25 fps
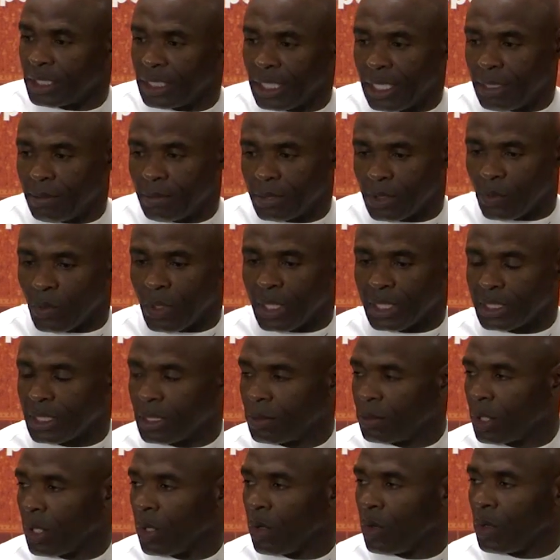James and watch
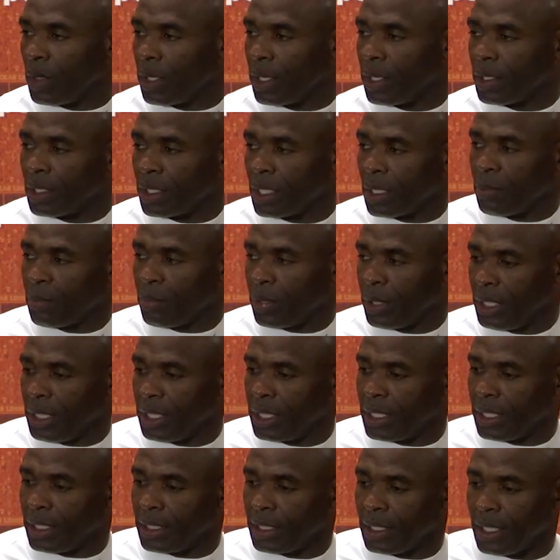them go
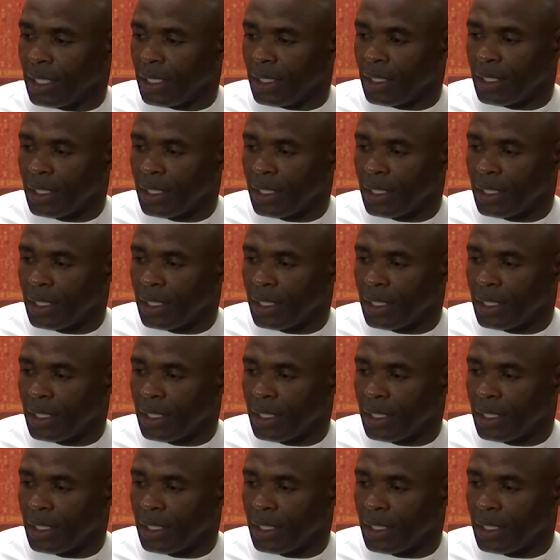compete and